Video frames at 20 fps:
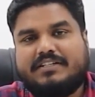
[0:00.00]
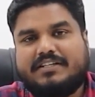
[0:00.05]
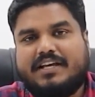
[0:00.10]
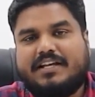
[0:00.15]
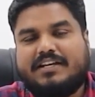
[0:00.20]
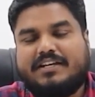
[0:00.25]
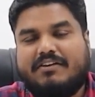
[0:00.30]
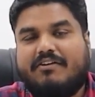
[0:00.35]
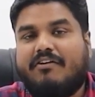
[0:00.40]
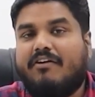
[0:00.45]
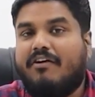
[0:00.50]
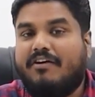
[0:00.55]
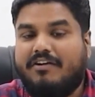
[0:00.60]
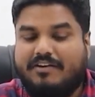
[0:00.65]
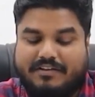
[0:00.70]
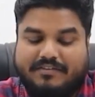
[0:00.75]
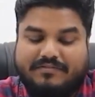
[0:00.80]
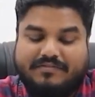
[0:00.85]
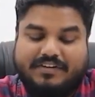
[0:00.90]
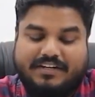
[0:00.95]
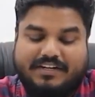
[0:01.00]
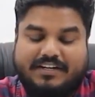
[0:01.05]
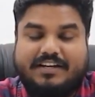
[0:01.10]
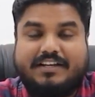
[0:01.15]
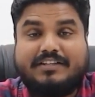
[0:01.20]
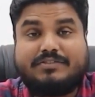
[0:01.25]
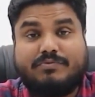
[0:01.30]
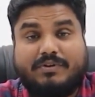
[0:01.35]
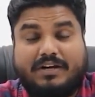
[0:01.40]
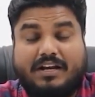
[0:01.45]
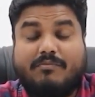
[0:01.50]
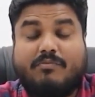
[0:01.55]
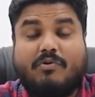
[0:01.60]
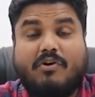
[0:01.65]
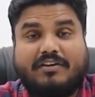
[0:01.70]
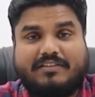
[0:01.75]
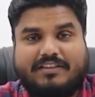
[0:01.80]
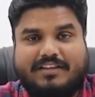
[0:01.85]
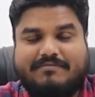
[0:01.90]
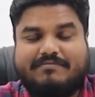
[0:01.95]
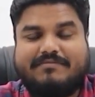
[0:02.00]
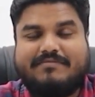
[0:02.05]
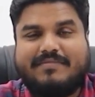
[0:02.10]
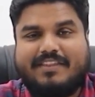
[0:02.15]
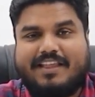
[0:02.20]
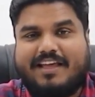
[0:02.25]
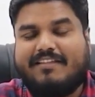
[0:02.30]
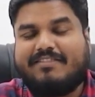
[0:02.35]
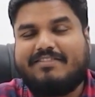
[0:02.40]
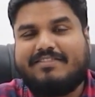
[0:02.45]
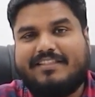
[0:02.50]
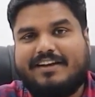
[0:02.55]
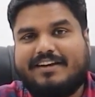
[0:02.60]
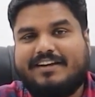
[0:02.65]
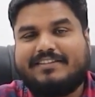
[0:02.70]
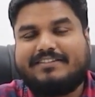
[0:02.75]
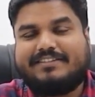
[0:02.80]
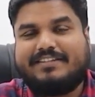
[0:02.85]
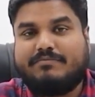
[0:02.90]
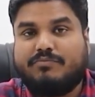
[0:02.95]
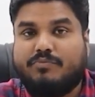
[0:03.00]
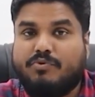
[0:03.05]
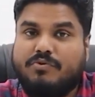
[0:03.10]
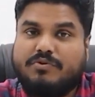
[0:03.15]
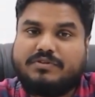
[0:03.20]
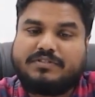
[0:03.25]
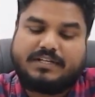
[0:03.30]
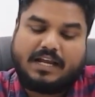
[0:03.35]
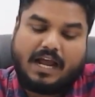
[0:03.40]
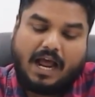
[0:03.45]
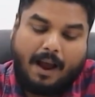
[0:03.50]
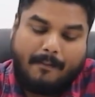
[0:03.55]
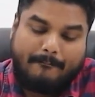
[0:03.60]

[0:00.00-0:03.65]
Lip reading: and Olive Ridley is one among them, and that is the most